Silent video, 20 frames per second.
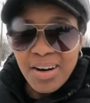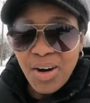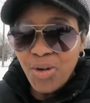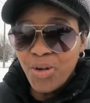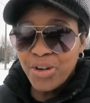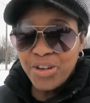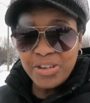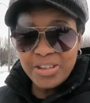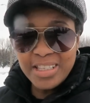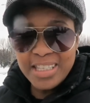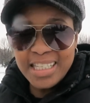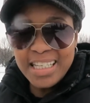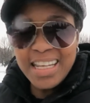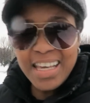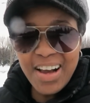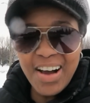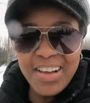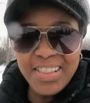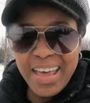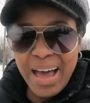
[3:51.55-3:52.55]
or you're
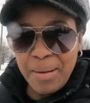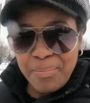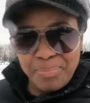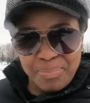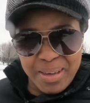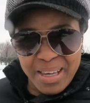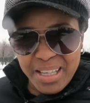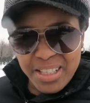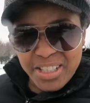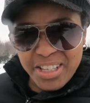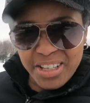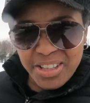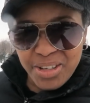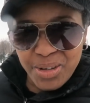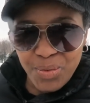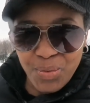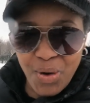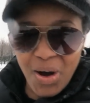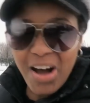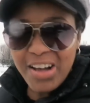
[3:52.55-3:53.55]
sitting on that beach and
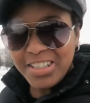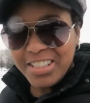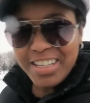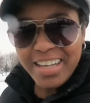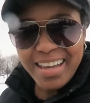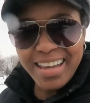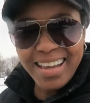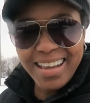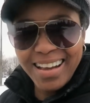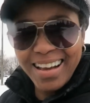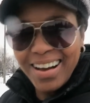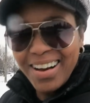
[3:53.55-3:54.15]
you're watching,